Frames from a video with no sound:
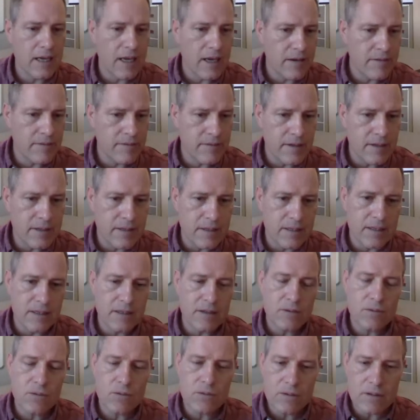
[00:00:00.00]

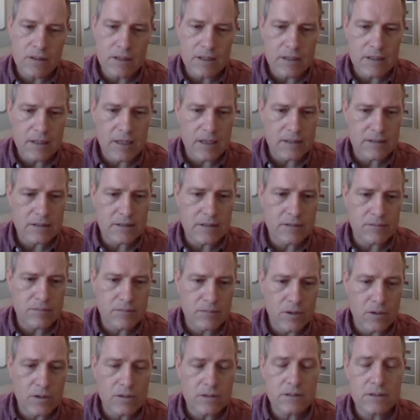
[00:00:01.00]
everything, all the nuts and
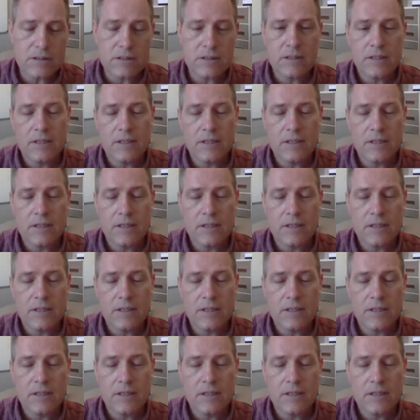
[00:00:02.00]
bolts,